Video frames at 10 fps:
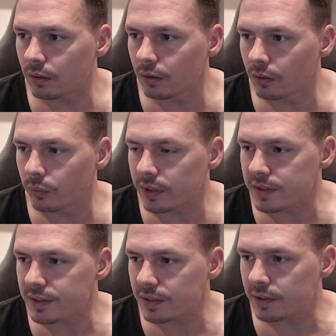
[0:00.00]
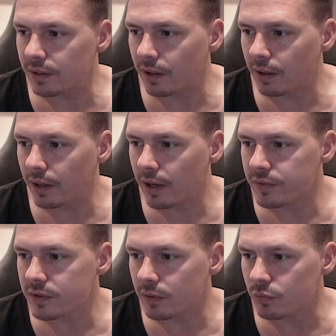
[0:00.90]
we can see that I have
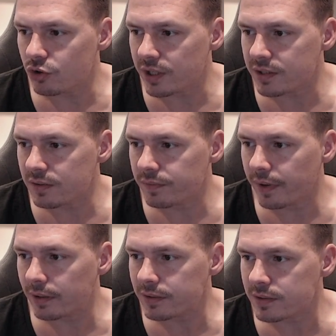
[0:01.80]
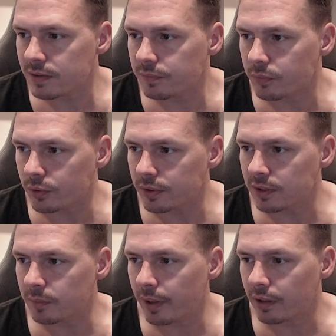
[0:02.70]
some JSON files for
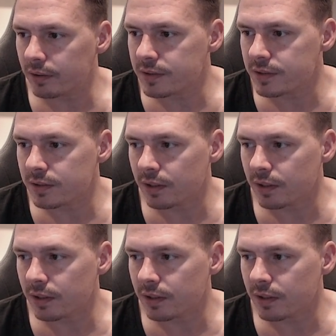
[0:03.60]
the palettes,